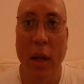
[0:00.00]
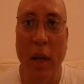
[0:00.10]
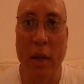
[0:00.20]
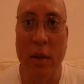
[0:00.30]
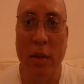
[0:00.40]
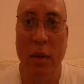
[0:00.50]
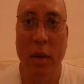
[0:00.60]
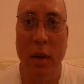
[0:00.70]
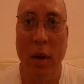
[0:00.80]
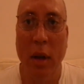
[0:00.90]
is
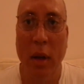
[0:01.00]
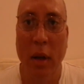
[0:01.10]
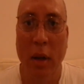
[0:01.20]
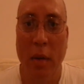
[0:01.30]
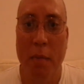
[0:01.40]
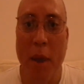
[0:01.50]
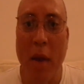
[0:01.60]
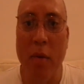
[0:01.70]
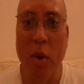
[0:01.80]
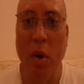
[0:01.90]

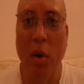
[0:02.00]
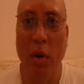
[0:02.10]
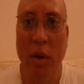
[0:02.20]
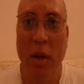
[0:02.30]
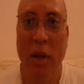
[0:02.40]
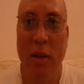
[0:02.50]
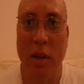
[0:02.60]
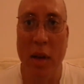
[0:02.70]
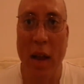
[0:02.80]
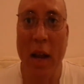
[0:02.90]
Manuel
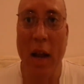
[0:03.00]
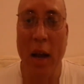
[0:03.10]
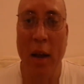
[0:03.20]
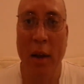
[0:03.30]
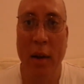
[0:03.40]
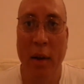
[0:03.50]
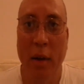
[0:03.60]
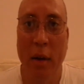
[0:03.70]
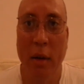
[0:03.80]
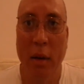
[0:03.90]
Zelaya
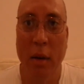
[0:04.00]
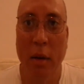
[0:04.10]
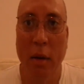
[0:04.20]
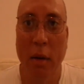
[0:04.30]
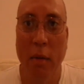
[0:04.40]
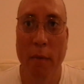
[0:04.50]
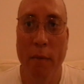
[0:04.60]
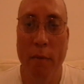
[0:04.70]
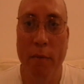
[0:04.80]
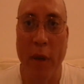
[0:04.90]

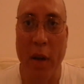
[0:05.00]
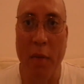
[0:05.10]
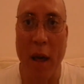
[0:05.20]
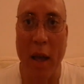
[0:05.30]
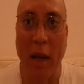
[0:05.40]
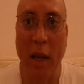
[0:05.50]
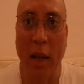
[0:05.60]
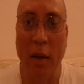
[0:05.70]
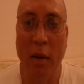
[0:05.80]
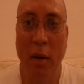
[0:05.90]
fitting right
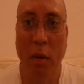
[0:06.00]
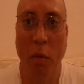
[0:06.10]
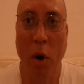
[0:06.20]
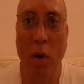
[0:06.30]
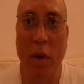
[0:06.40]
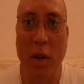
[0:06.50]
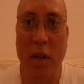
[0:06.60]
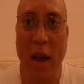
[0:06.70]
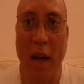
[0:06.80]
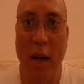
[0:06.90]
in, walking a
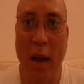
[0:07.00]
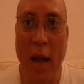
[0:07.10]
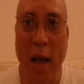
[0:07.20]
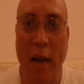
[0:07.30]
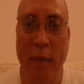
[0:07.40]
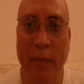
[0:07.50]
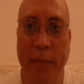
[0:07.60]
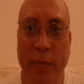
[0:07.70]
tight line